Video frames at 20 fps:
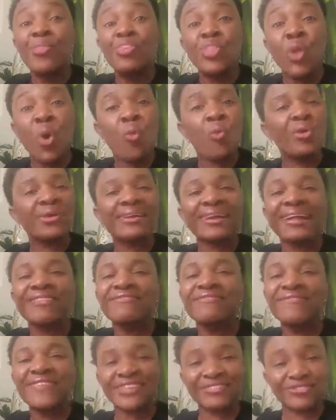No one
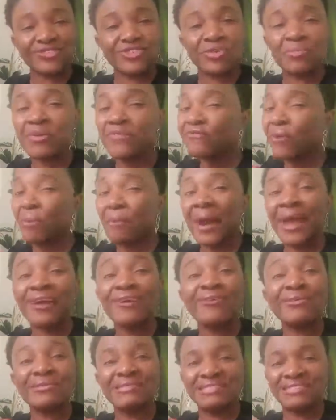can rescue me from
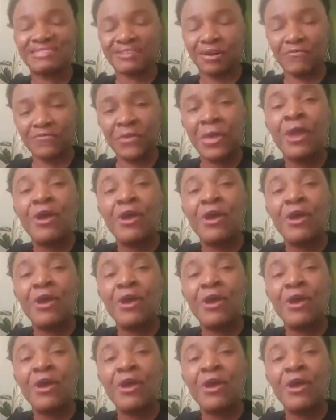my own self,